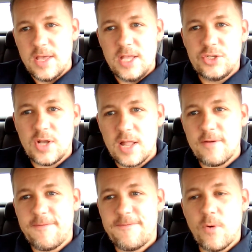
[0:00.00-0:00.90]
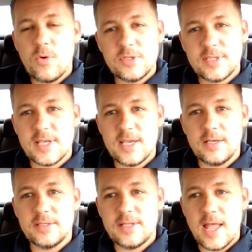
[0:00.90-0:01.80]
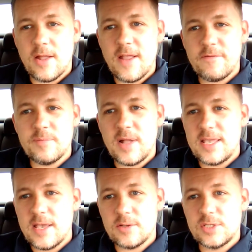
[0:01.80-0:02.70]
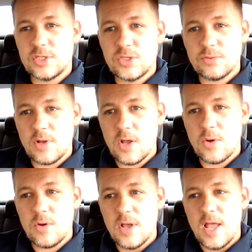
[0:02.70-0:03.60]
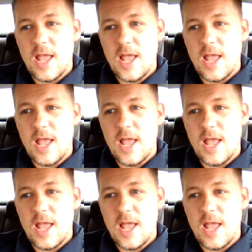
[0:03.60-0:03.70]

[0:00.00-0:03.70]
in trying to force things down everybody else's throat